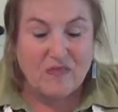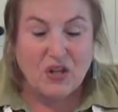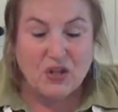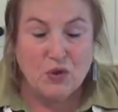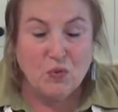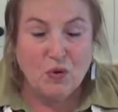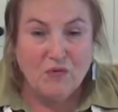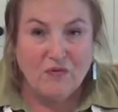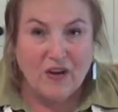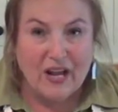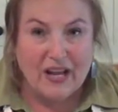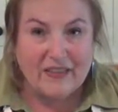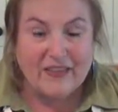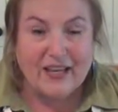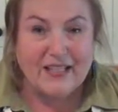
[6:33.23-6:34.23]
you will
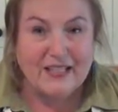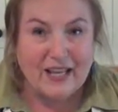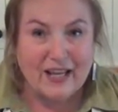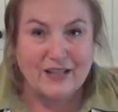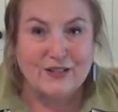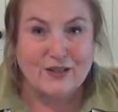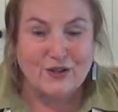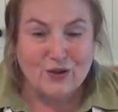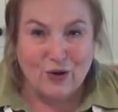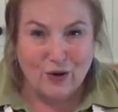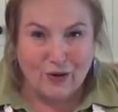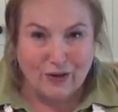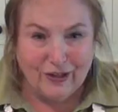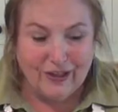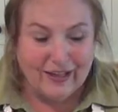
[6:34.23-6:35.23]
find they taste
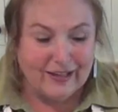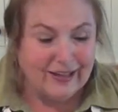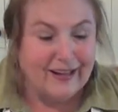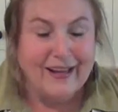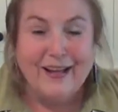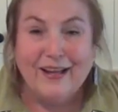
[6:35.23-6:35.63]
so good